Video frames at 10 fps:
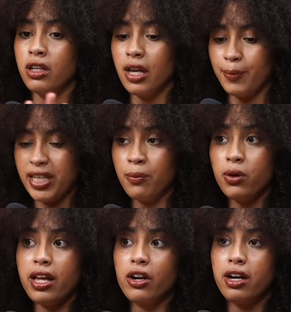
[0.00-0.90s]
people
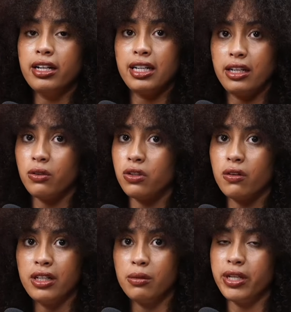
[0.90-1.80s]
that are unhealed don't
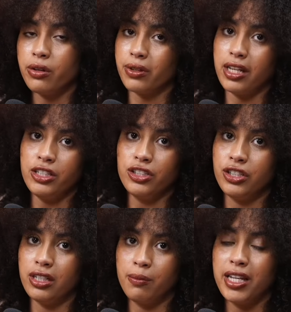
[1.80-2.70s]
need to be in a
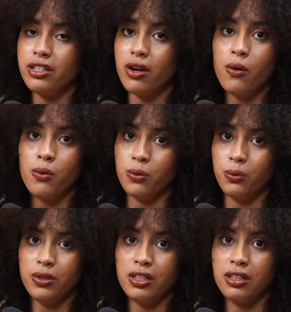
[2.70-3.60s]
relationship. They
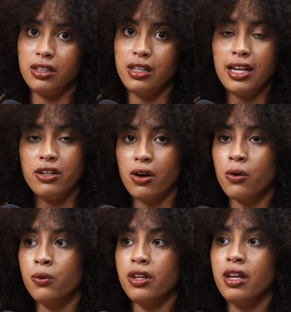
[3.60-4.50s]
don't. They
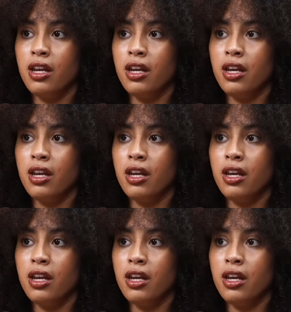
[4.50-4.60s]
don't.